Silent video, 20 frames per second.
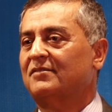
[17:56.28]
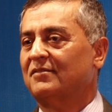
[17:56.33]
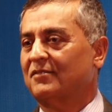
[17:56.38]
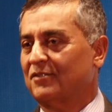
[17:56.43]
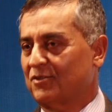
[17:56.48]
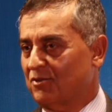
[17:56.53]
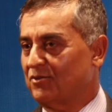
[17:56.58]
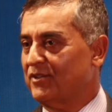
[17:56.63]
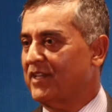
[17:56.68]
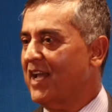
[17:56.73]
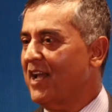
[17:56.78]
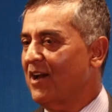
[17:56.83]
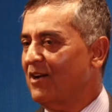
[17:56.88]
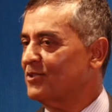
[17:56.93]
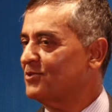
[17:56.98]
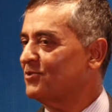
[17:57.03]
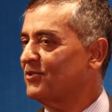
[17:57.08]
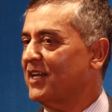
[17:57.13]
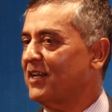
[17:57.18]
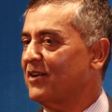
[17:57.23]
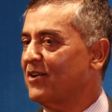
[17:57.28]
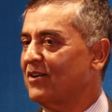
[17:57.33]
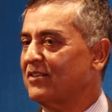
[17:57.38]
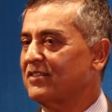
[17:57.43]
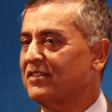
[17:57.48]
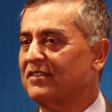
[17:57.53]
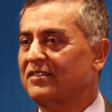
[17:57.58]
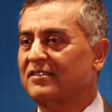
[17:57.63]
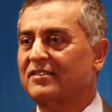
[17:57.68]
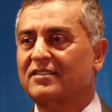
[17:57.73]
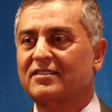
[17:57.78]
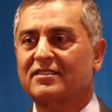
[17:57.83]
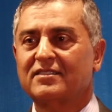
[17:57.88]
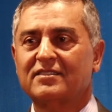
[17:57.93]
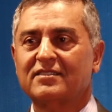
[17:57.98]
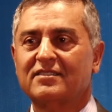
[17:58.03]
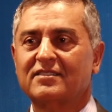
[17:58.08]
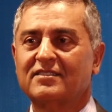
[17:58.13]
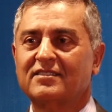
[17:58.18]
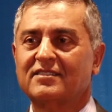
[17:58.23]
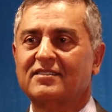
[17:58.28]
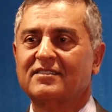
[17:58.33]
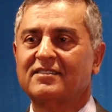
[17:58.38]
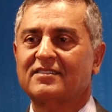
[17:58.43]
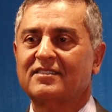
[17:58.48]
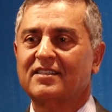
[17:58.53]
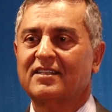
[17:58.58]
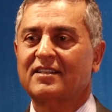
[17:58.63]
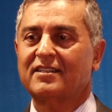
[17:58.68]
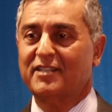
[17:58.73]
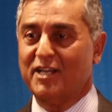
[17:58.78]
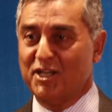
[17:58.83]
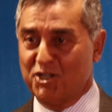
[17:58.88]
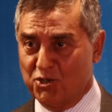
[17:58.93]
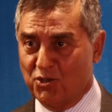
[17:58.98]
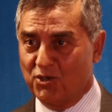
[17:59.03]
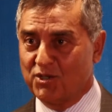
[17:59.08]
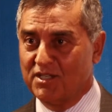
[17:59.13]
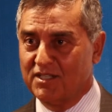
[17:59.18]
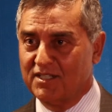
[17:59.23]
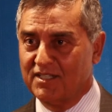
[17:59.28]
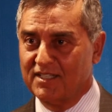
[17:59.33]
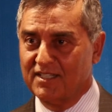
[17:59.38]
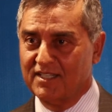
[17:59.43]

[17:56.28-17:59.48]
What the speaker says: Should they or should they not? They should.